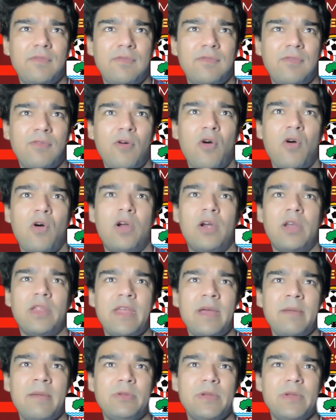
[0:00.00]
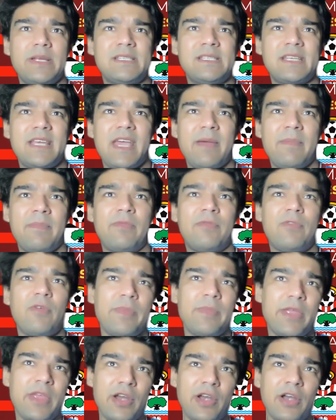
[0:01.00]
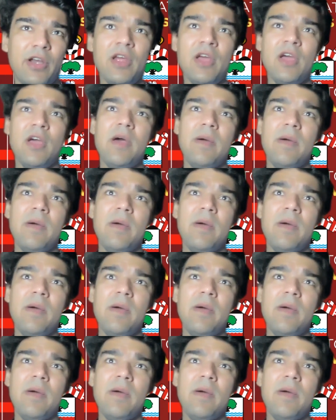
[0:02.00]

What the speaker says: for them to escape from here.